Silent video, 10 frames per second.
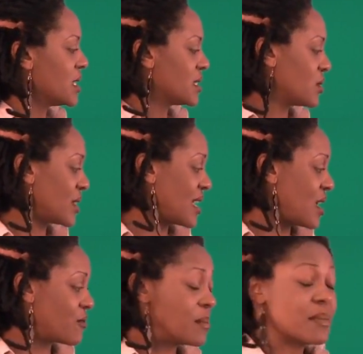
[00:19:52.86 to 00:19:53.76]
So
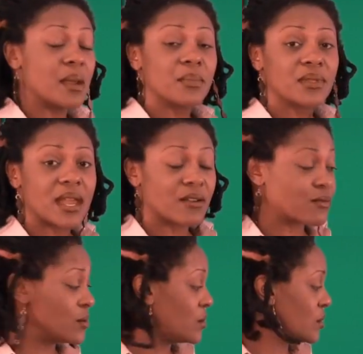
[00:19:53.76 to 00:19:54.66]
again, remember that
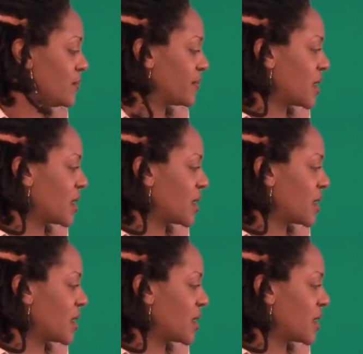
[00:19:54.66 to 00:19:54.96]
rule.